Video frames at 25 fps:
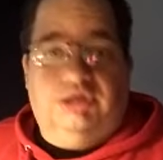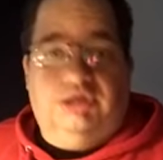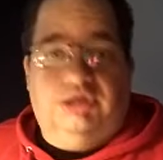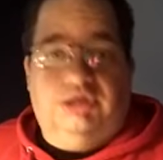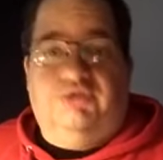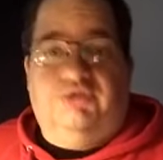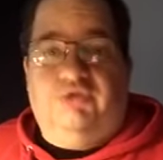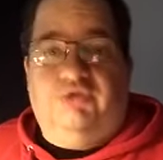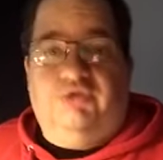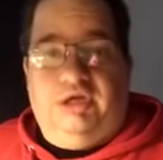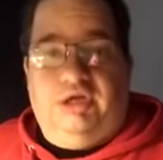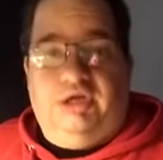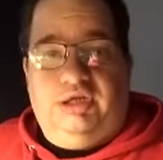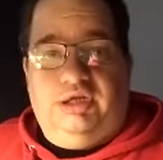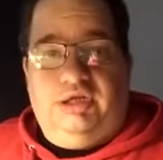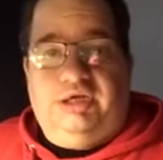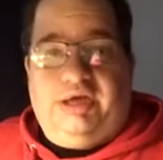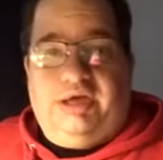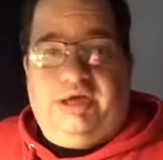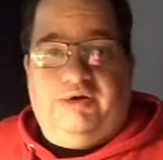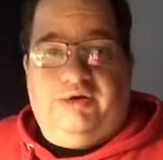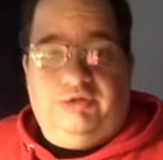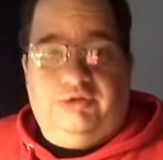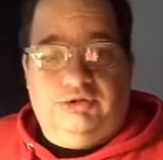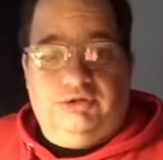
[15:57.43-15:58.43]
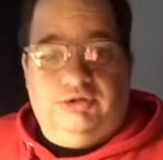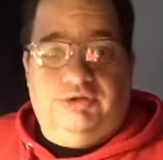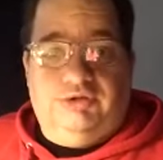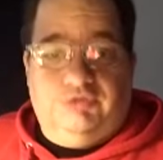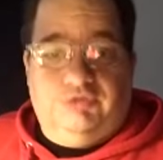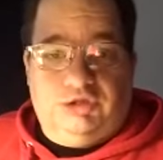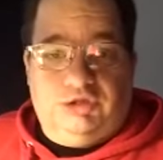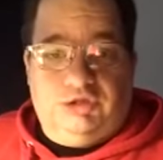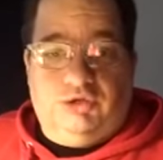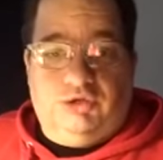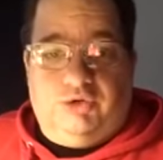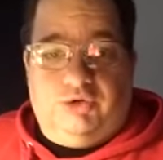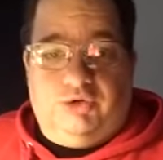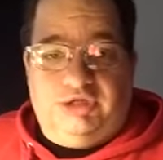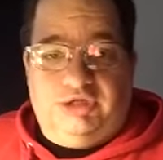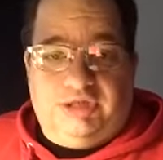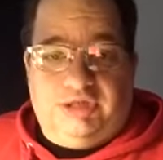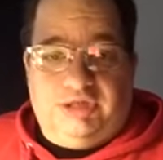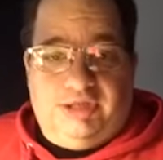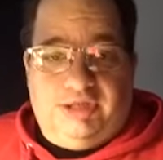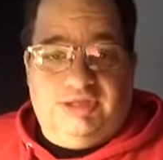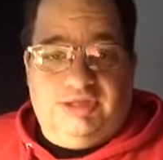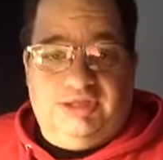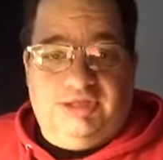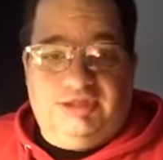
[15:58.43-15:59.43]
if you're into character-driven stories,
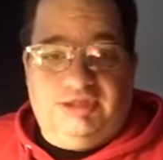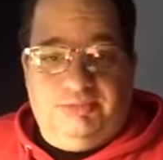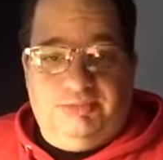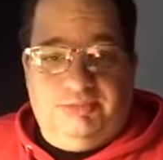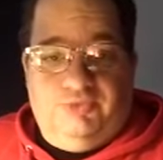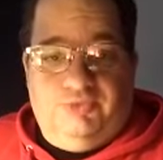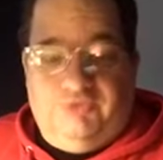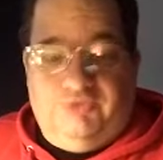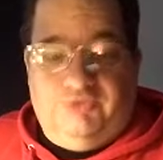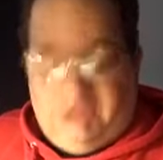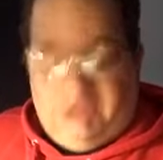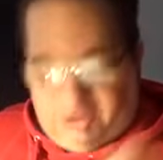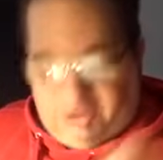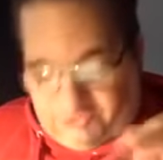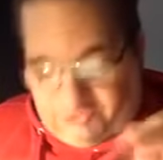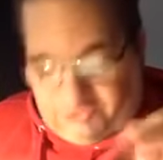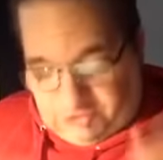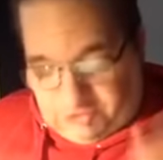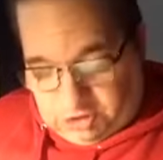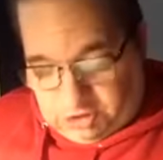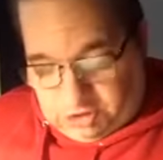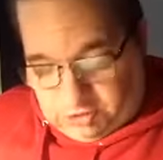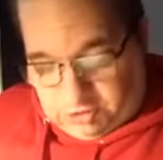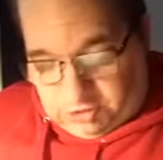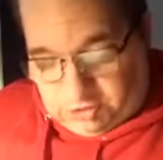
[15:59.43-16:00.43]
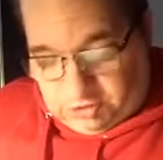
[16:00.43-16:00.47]
this movie is for you.